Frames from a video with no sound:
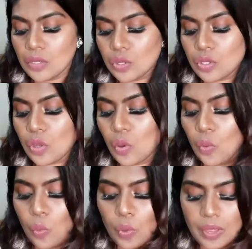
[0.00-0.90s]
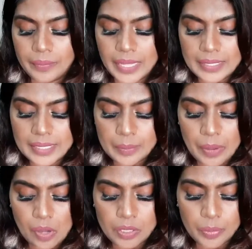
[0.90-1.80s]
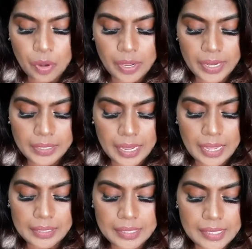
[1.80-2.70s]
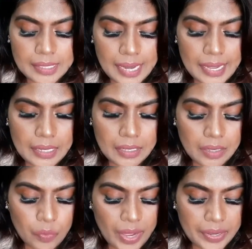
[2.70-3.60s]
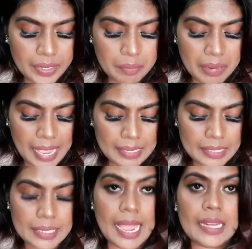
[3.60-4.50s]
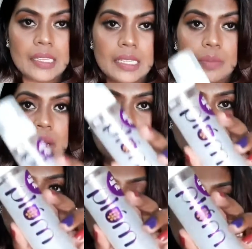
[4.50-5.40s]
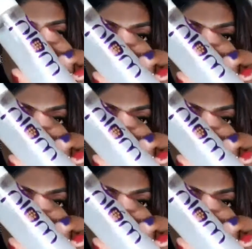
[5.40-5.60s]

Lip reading: So that's it about the product. This is in the variant Black Seed and Sea Buckthorn.